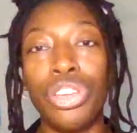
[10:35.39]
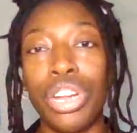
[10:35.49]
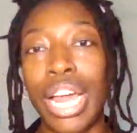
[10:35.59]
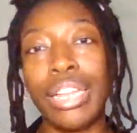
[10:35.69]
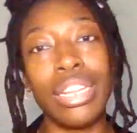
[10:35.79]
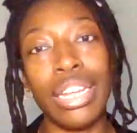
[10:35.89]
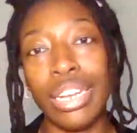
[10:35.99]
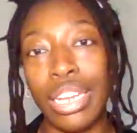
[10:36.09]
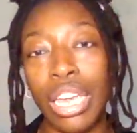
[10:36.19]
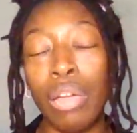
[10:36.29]
you're not
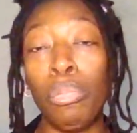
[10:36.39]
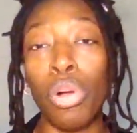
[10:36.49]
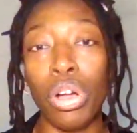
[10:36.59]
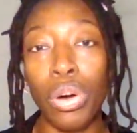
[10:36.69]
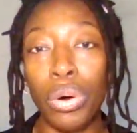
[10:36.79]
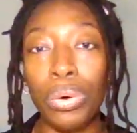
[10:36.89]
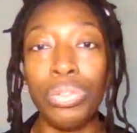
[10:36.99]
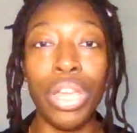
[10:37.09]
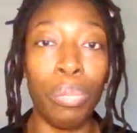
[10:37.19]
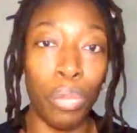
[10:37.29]
letting in more
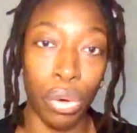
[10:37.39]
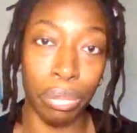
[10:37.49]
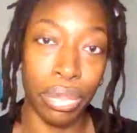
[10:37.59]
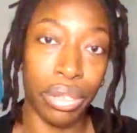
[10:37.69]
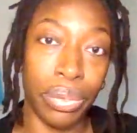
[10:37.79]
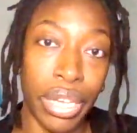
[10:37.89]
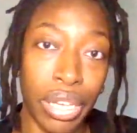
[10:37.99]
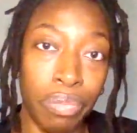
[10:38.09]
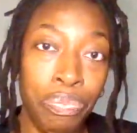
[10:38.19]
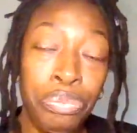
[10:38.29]
cold than warmth.
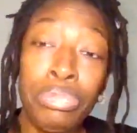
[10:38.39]
Okay.